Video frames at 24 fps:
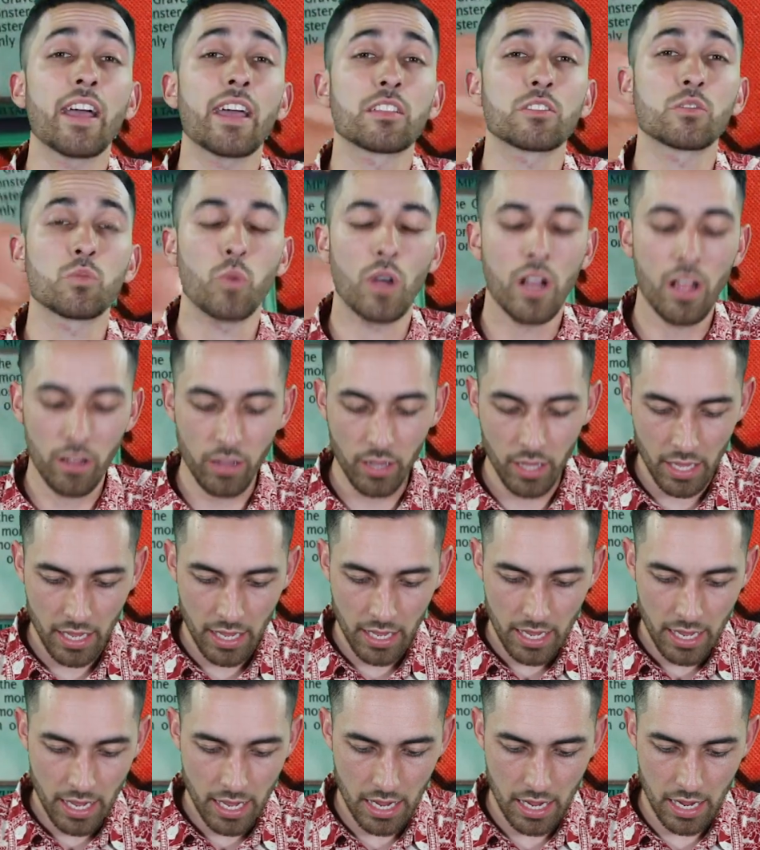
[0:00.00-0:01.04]
as well.
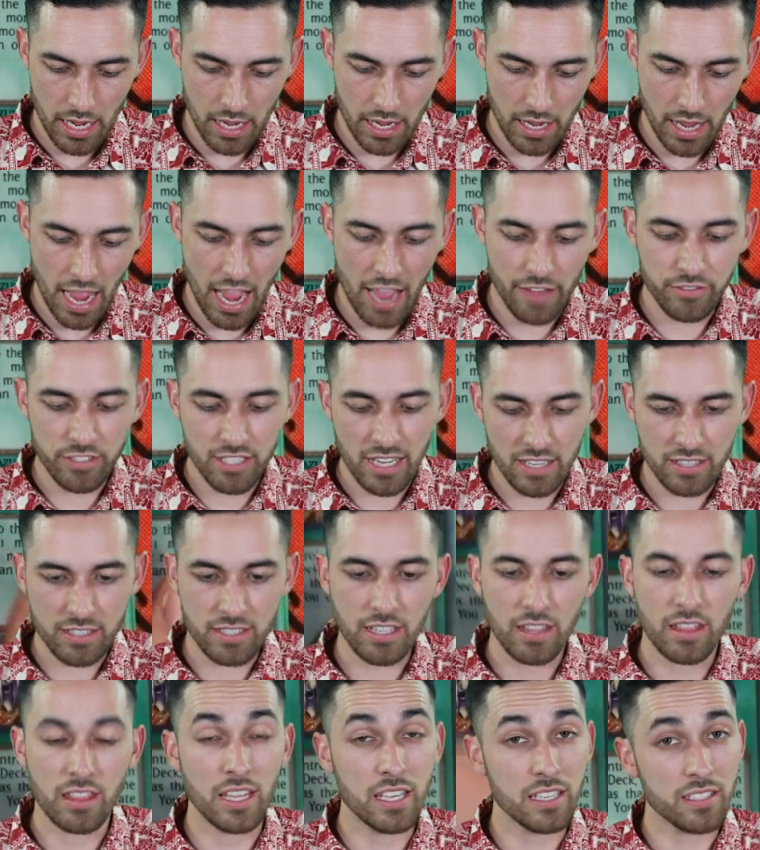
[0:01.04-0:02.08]
I've
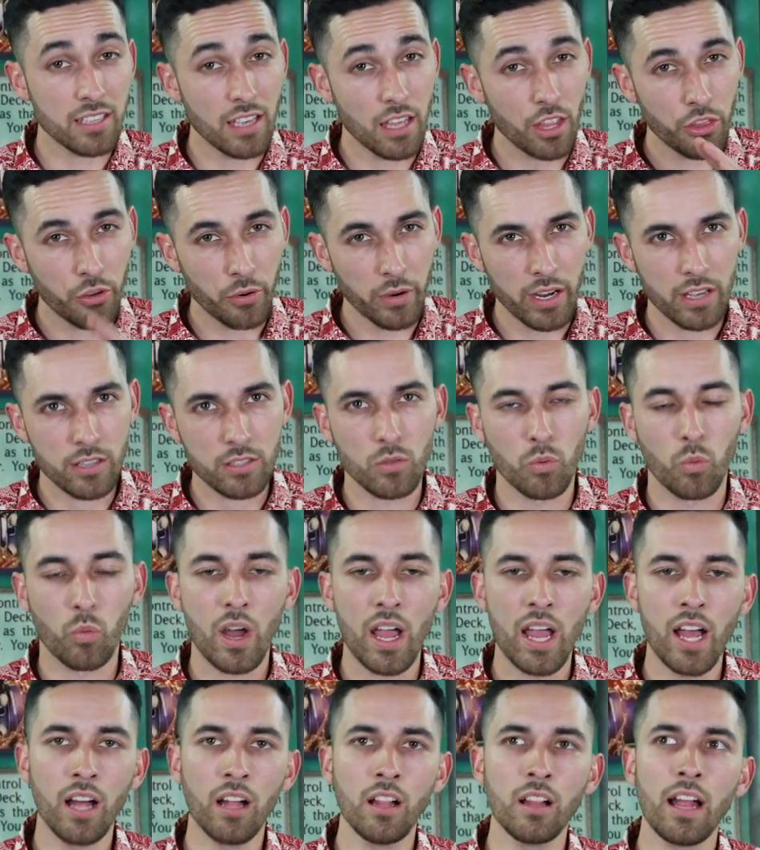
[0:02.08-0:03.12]
tested this at 3 as
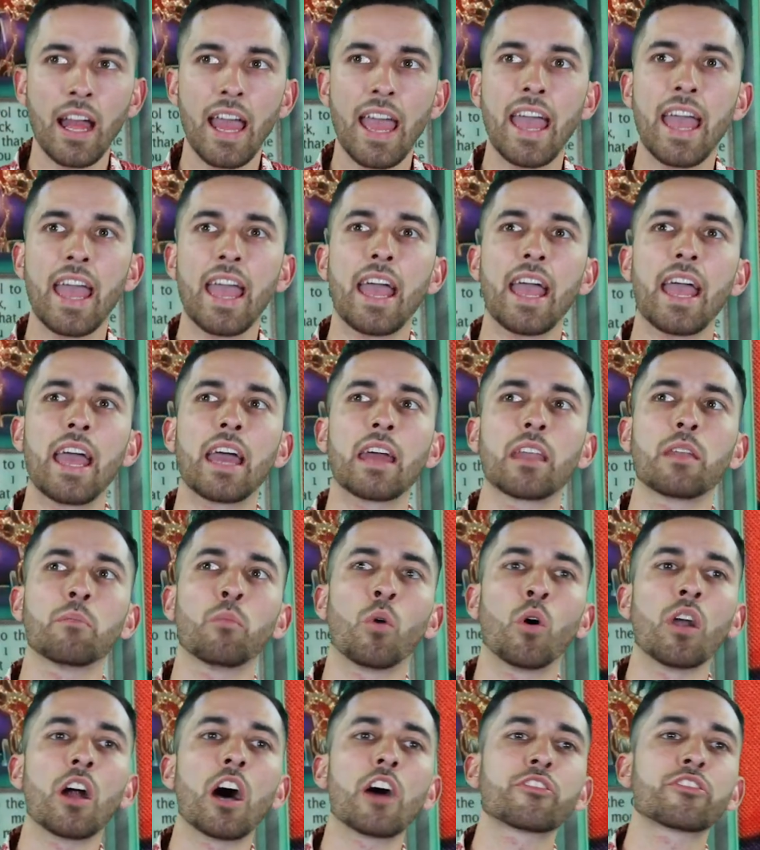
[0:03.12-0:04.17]
well, and
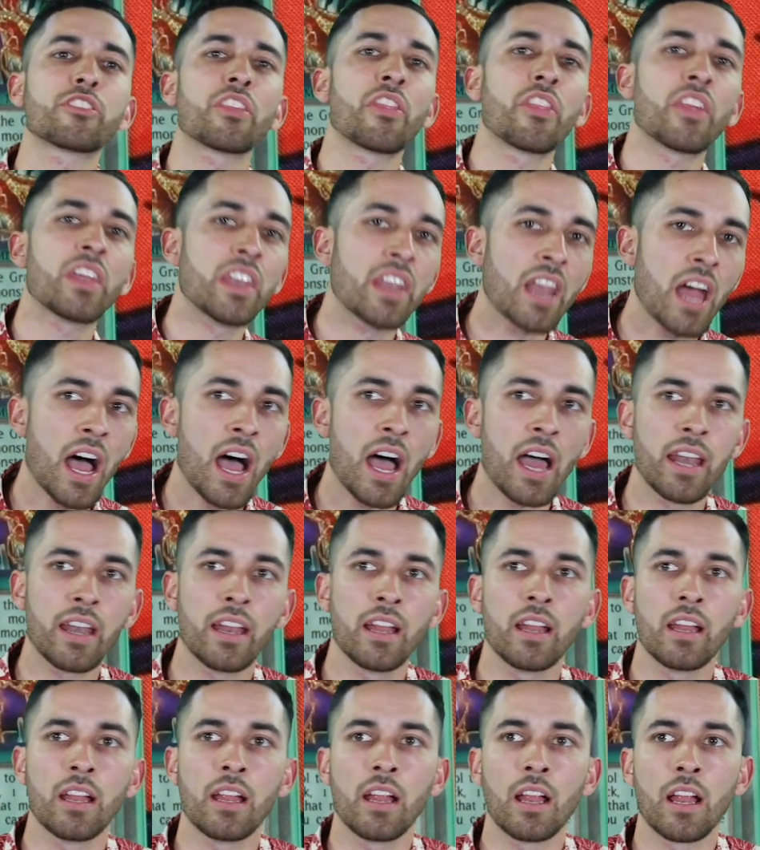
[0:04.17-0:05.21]
more often than not,
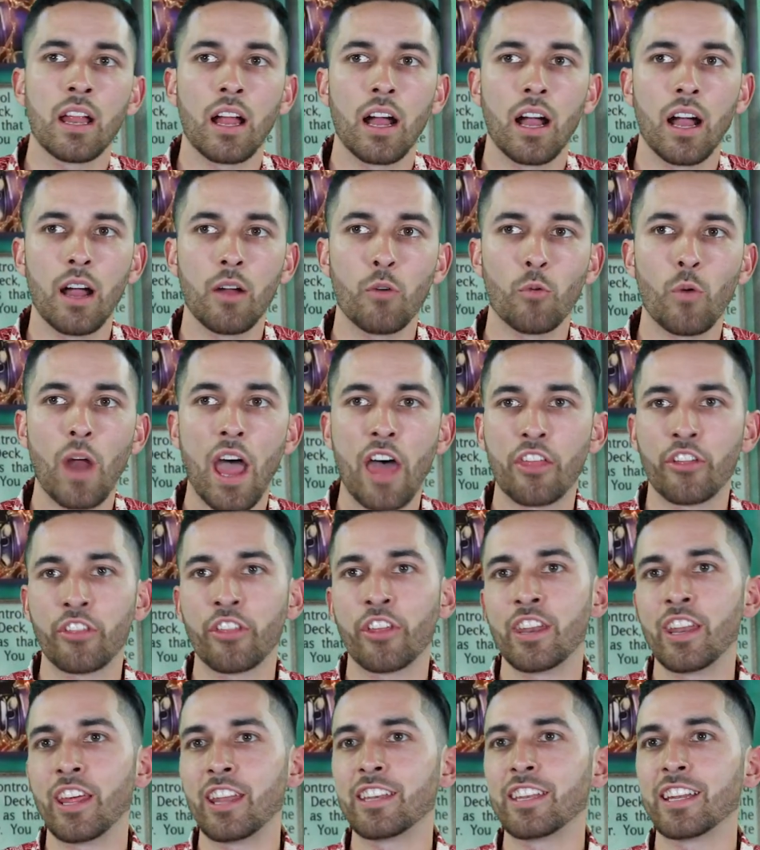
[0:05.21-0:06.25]
rather
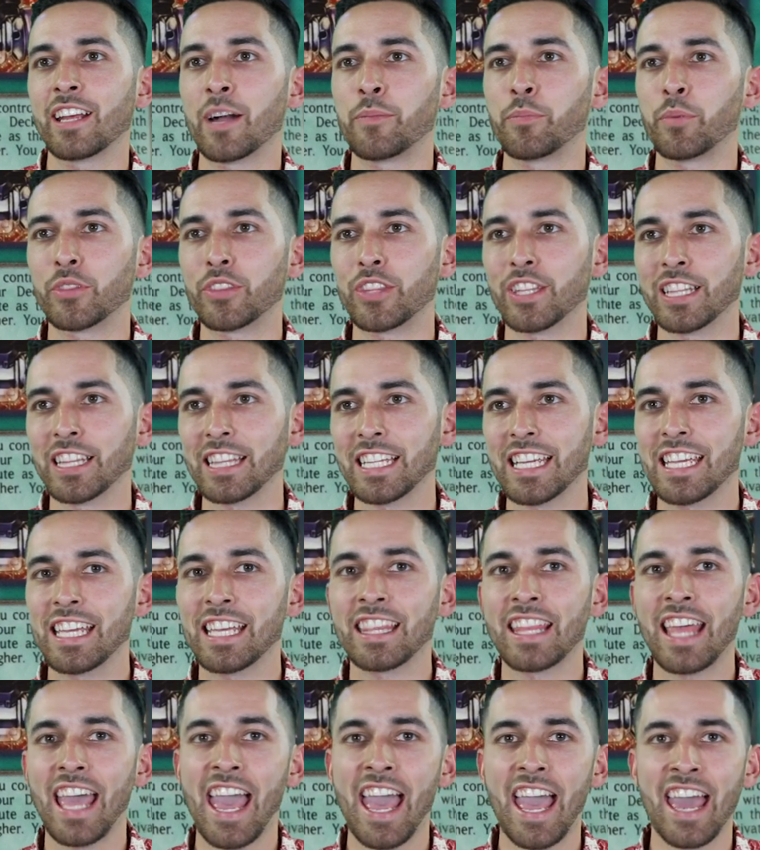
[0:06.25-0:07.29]
than ending up with the Lee
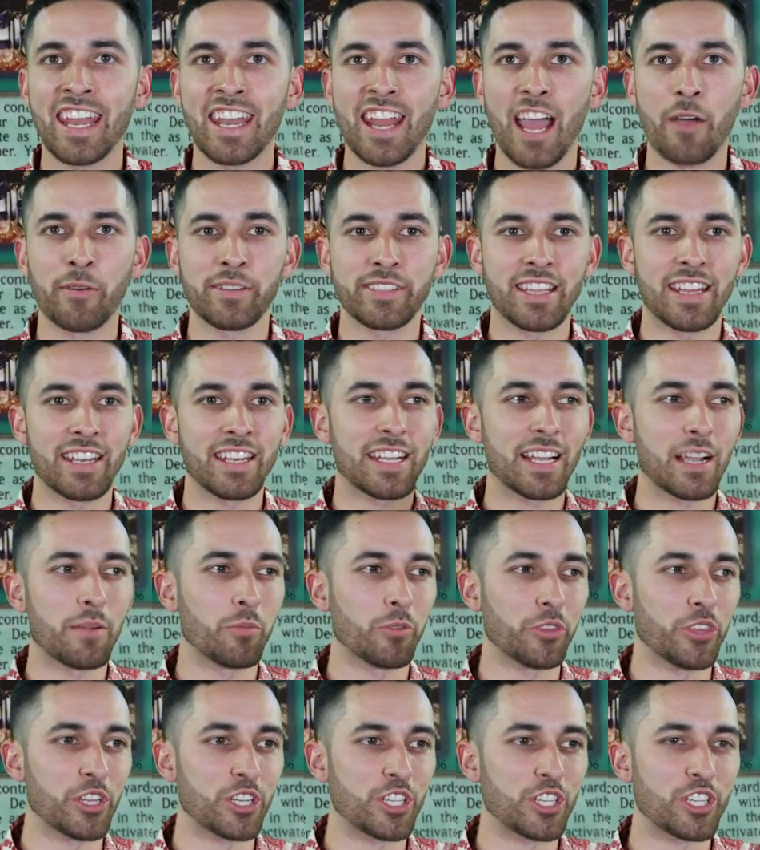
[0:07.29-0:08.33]
in the hand, I was ending up
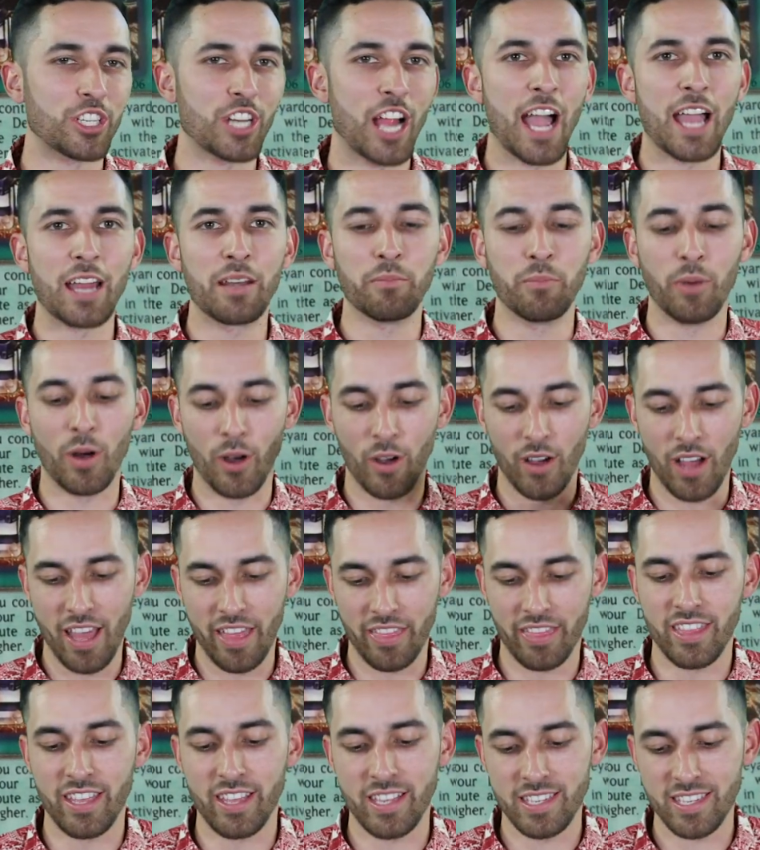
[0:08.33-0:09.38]
with the Shine Ball
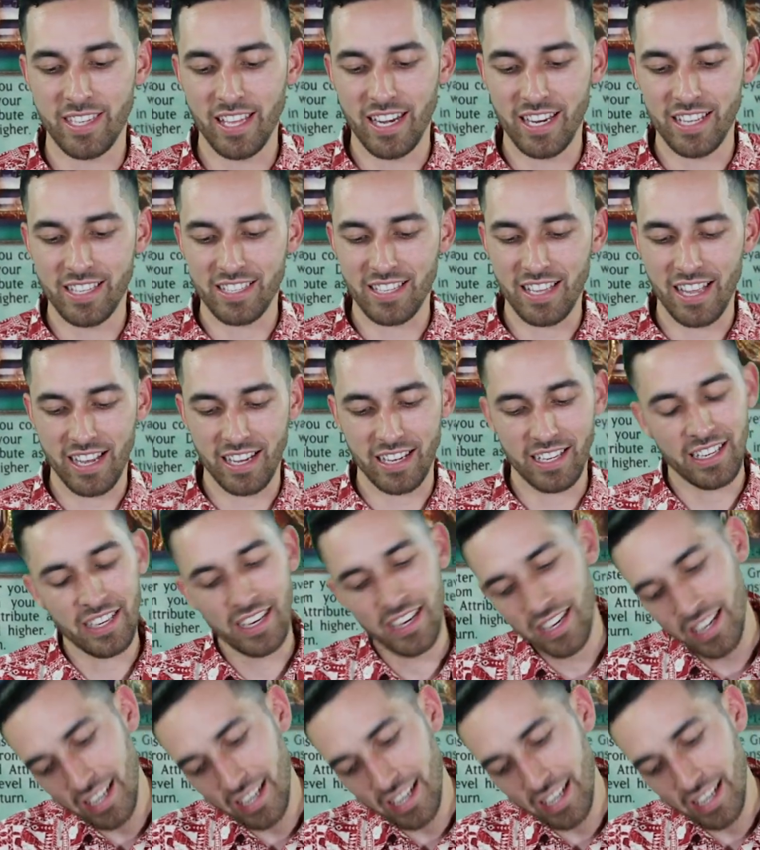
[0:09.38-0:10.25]
and this, and it's like,